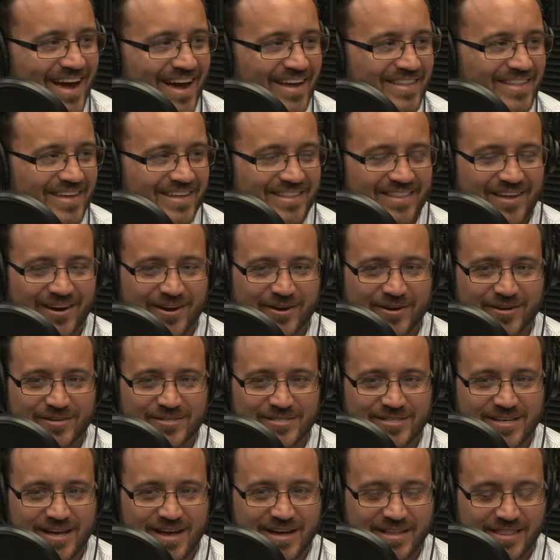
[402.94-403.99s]
Right. And then
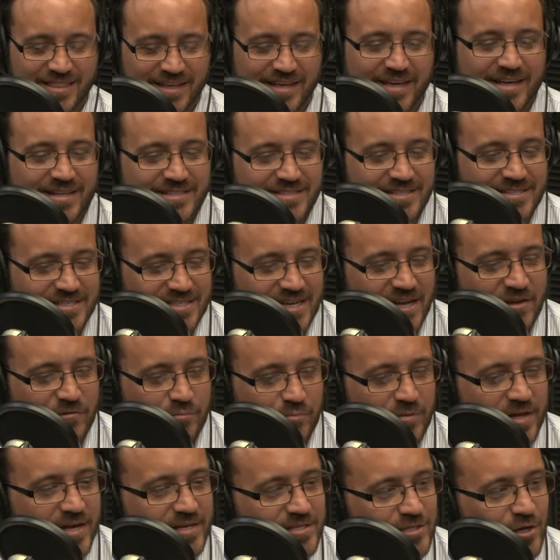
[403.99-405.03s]
there's like the it's a
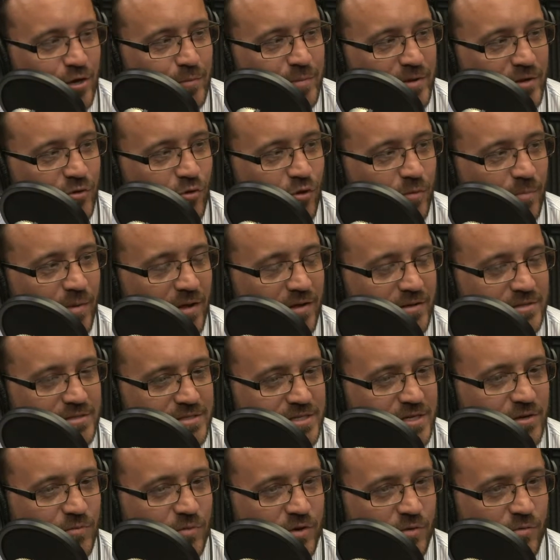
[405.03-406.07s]
safe place open door
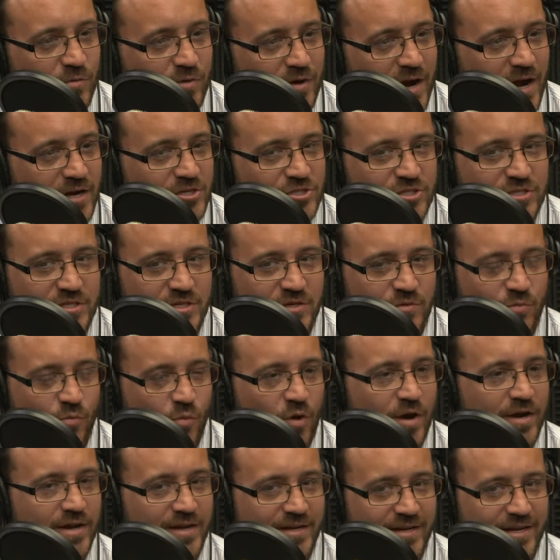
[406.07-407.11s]
policy where we're actually
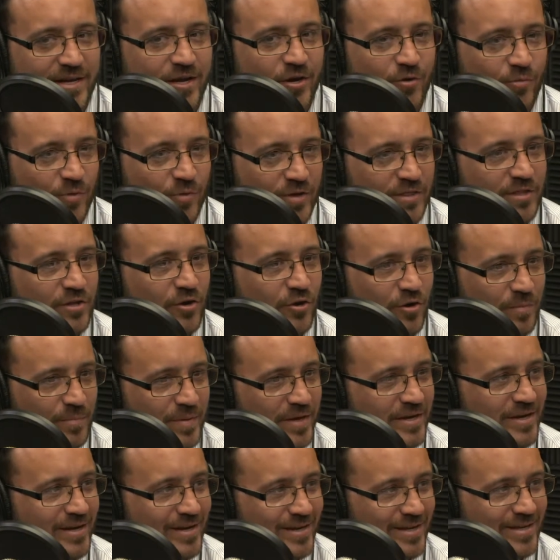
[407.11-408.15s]
wanting to hear what your
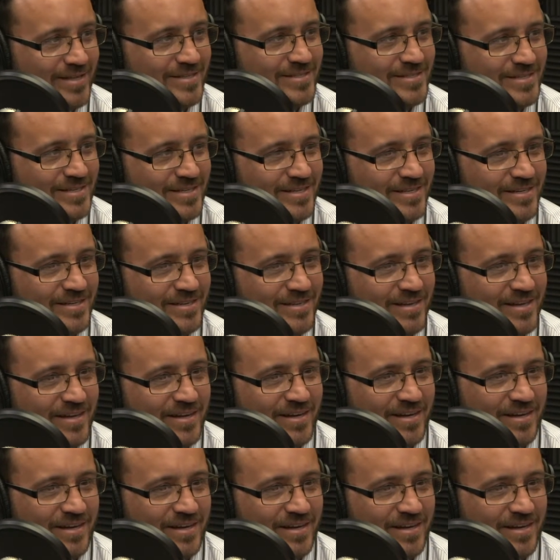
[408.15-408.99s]
opinion is and